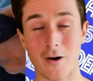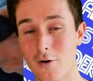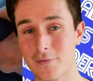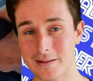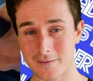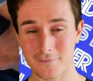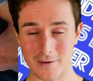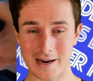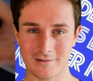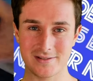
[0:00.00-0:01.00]
They're hopefully in the
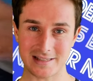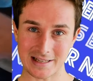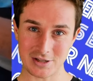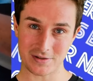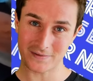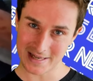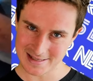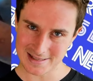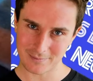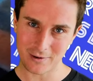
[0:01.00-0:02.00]
final stages of
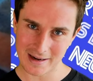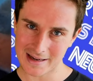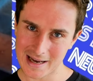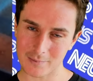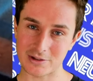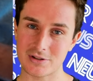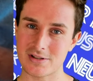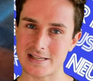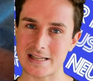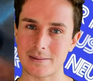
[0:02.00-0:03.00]
testing them right now, and we should
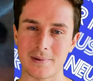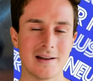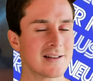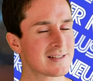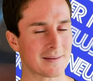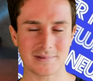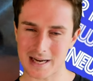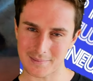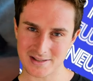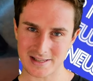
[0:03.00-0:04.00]
see them
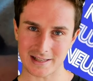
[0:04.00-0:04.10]
sometime this